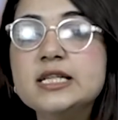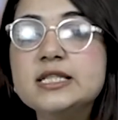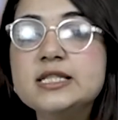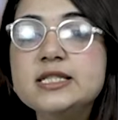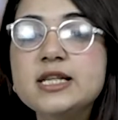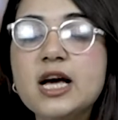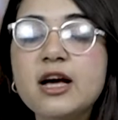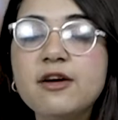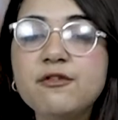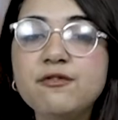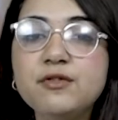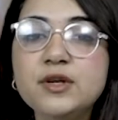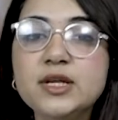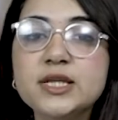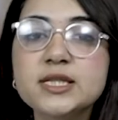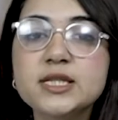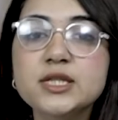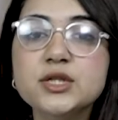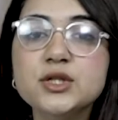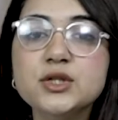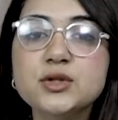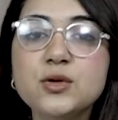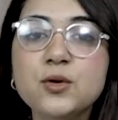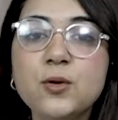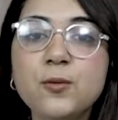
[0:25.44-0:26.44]
Daffy is
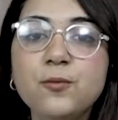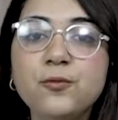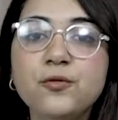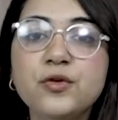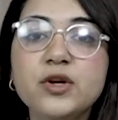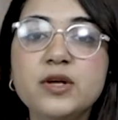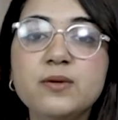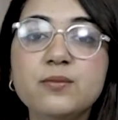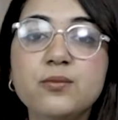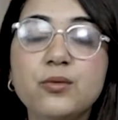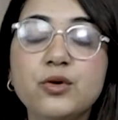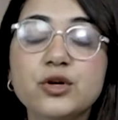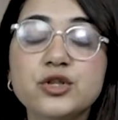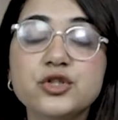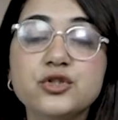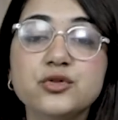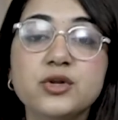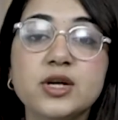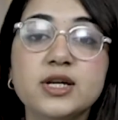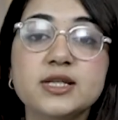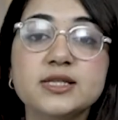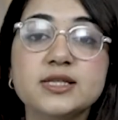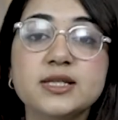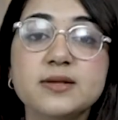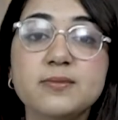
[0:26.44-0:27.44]
a soap-free
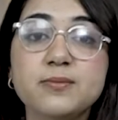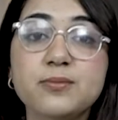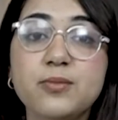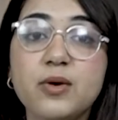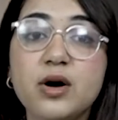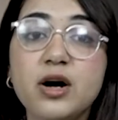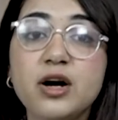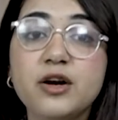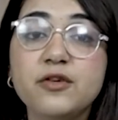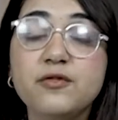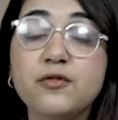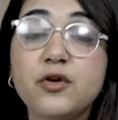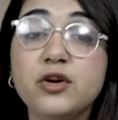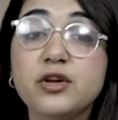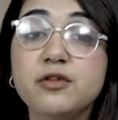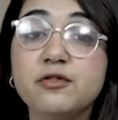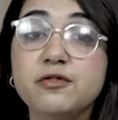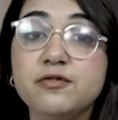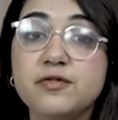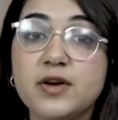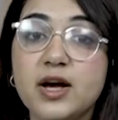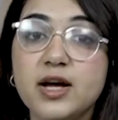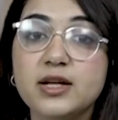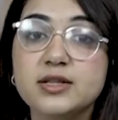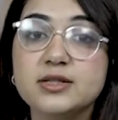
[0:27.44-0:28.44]
moisturizing bar for
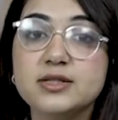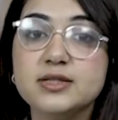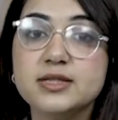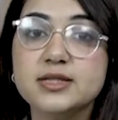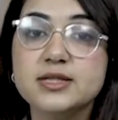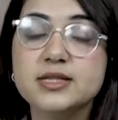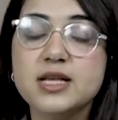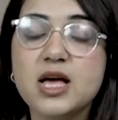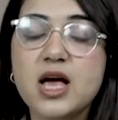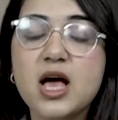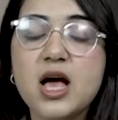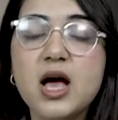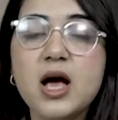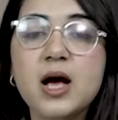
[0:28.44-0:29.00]
infants.